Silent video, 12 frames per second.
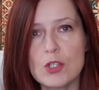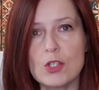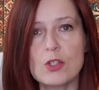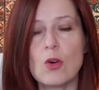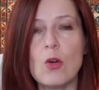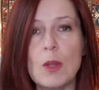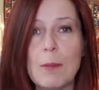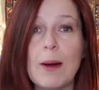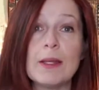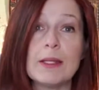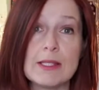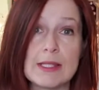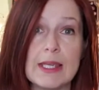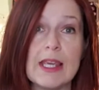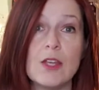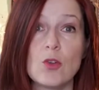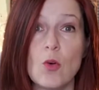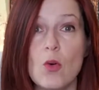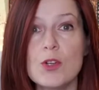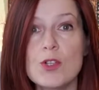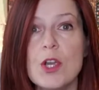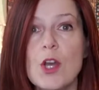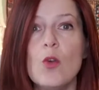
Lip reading: It's called Abundance Gate course,